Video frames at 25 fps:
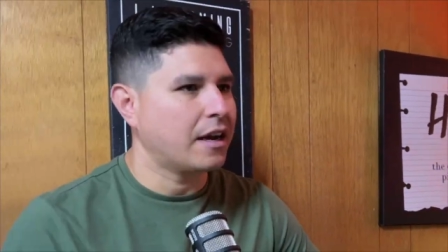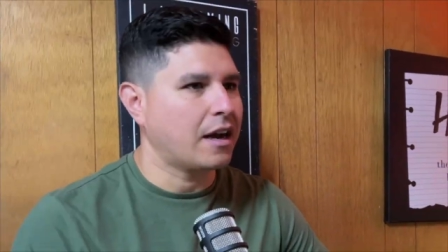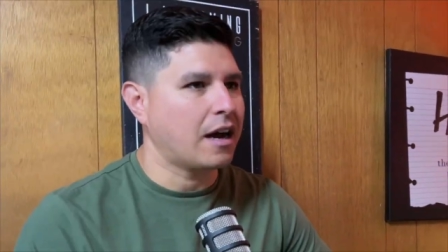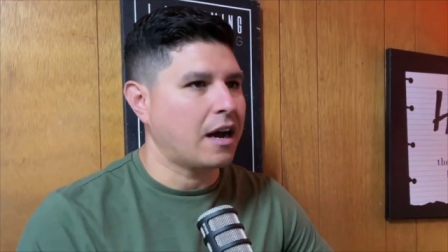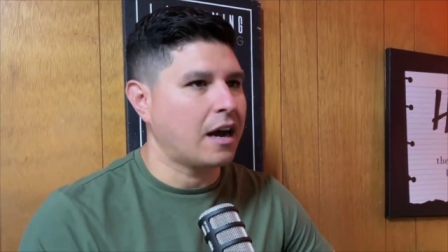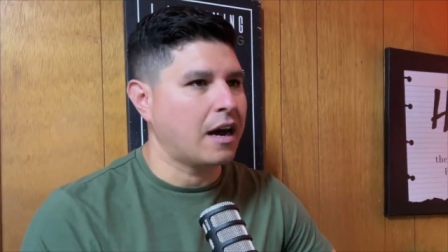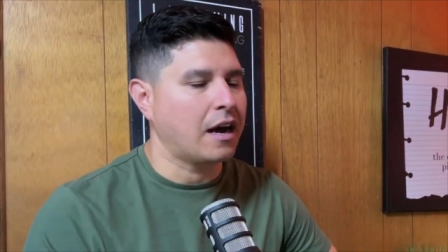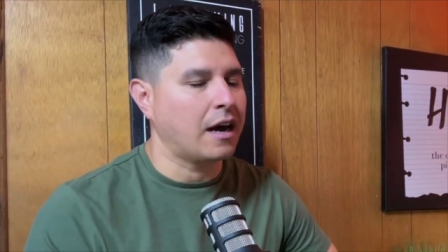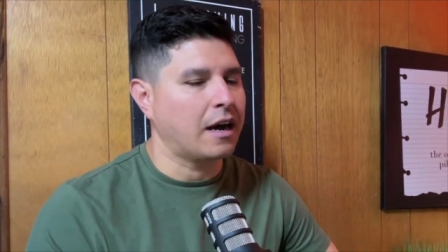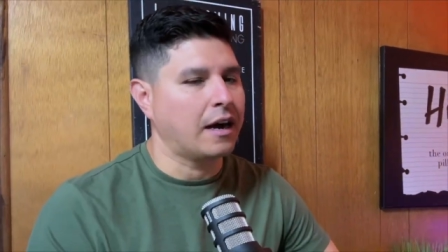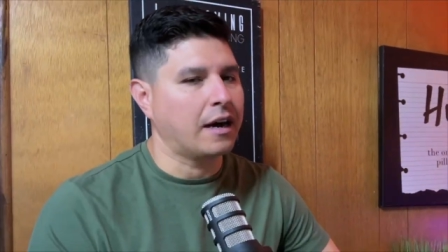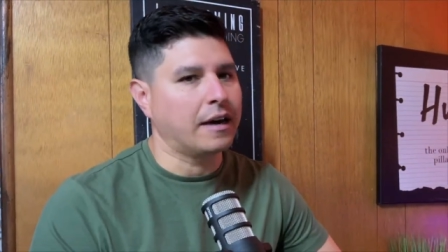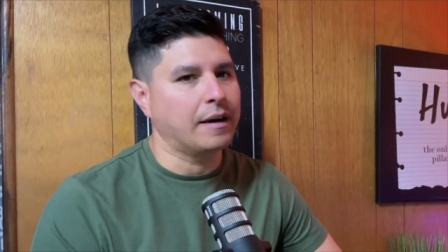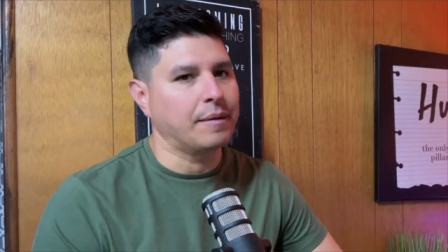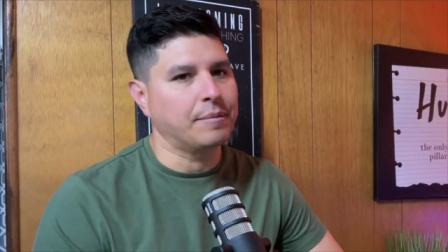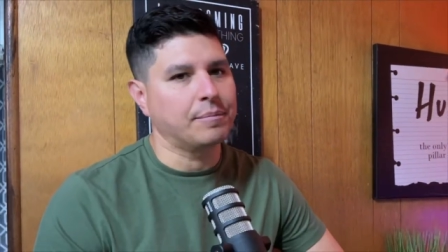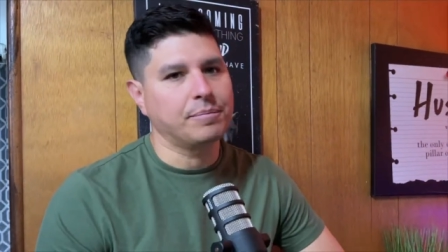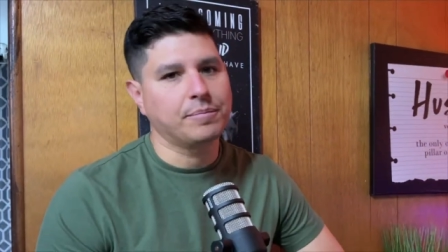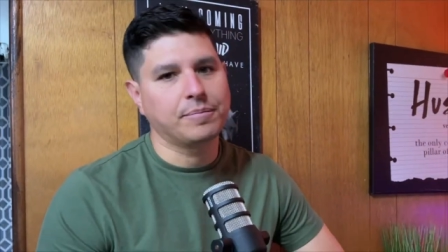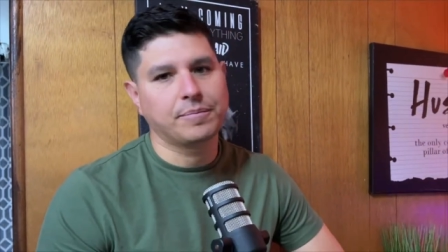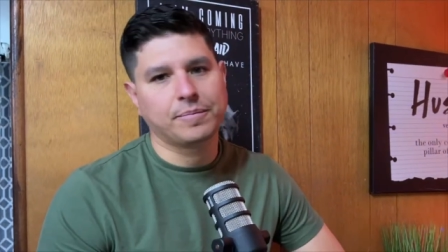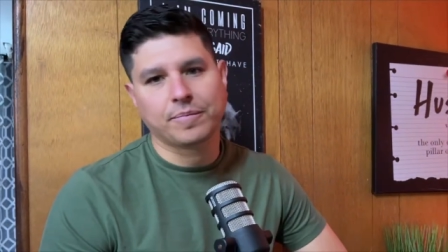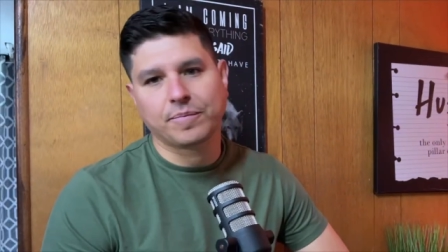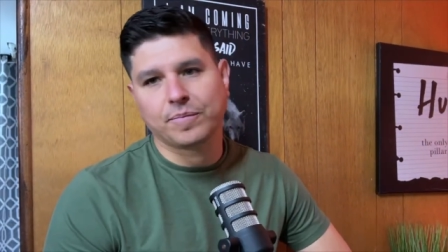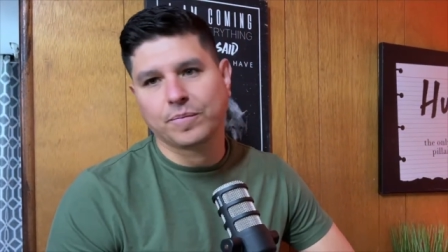Um,
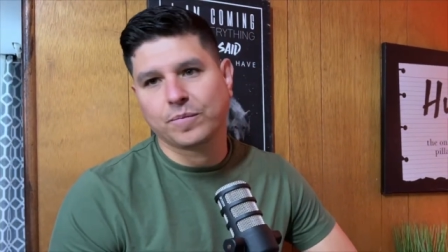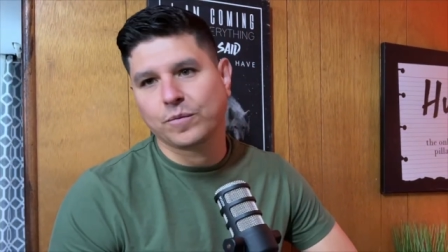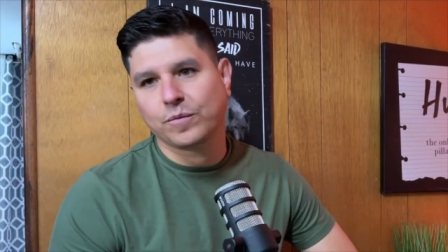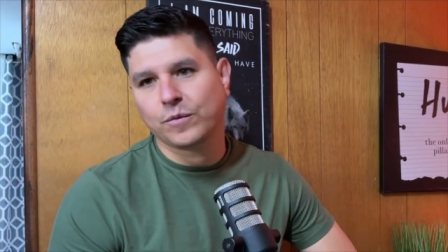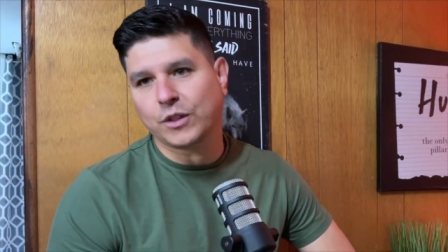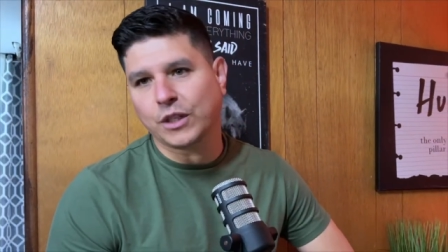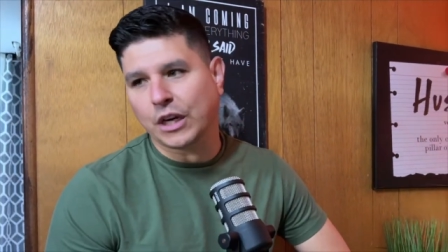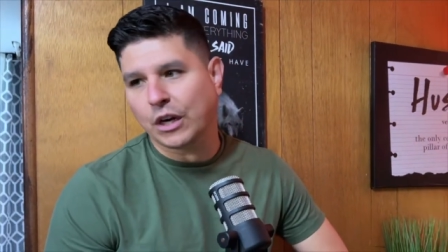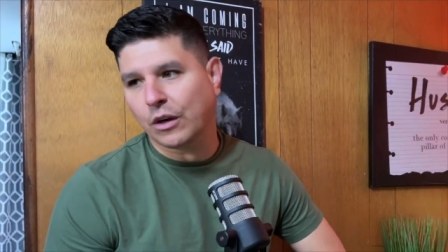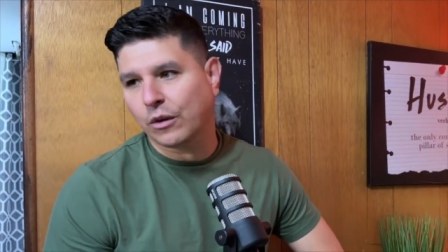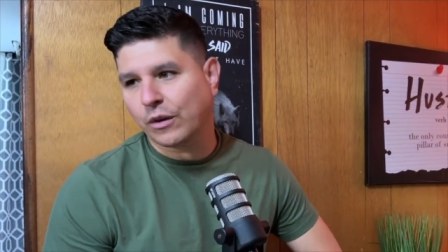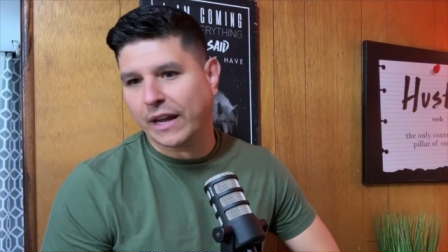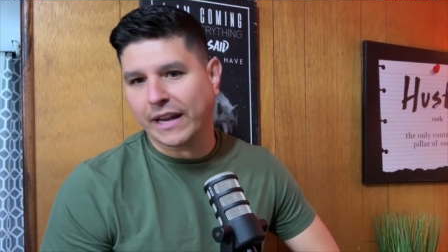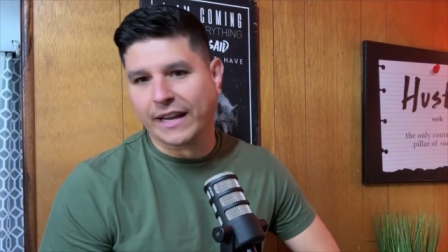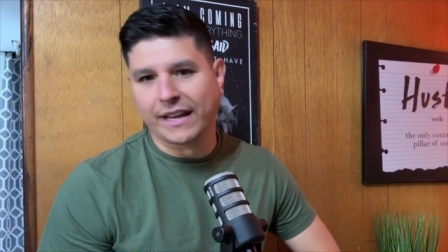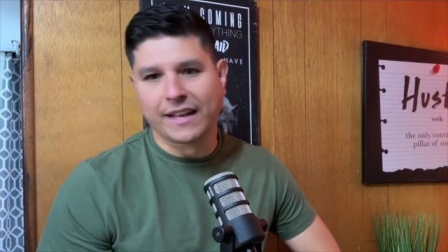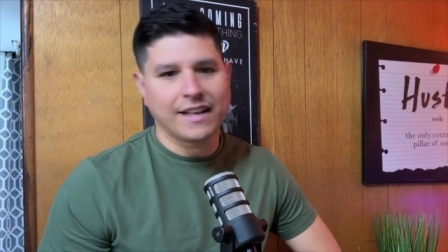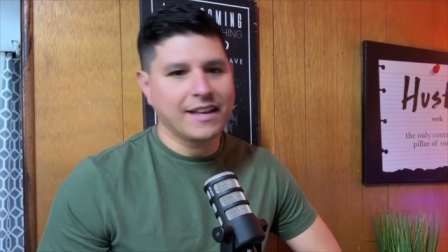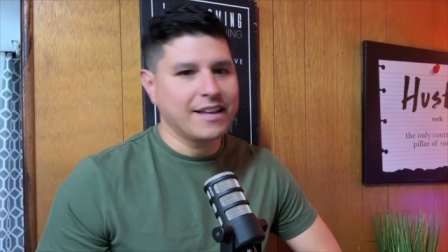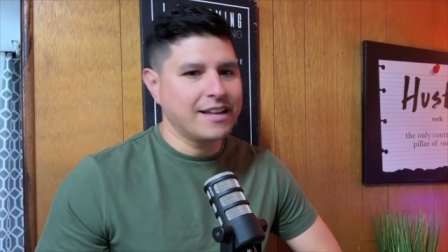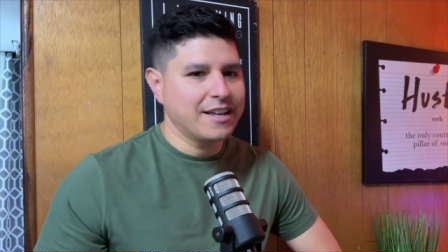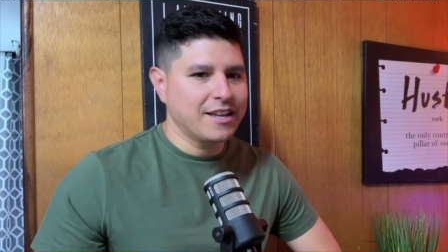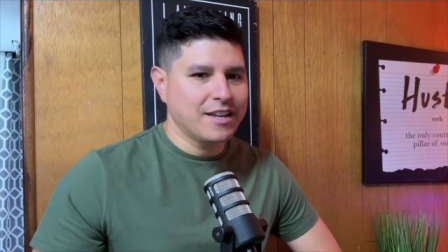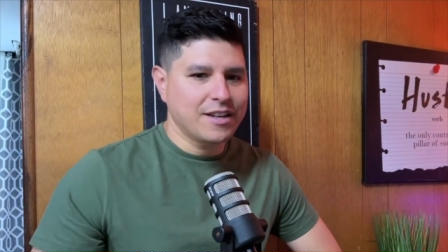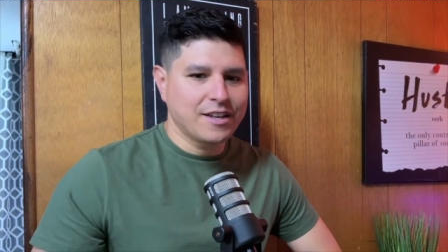you know, like
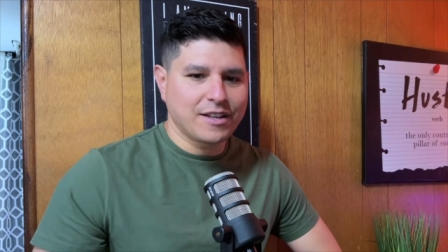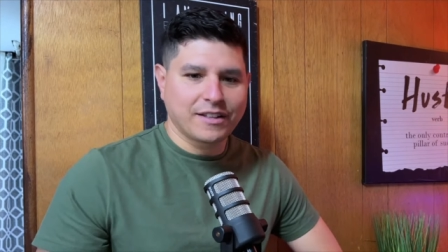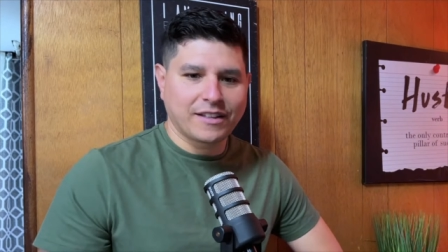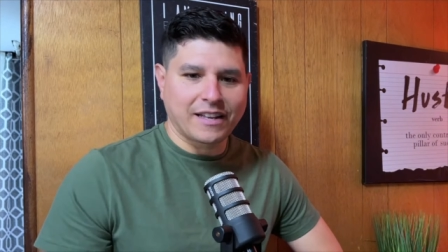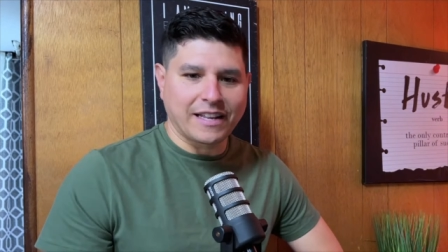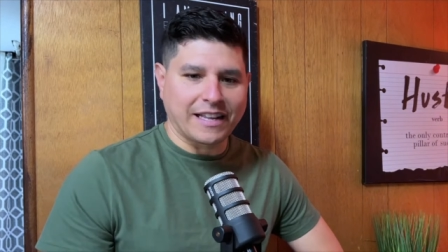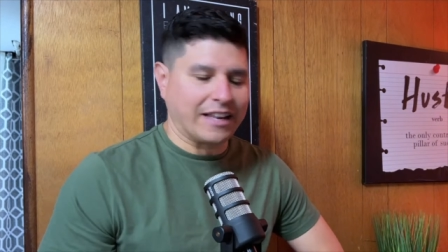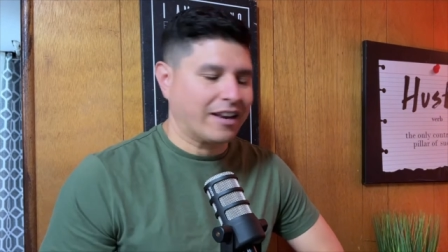like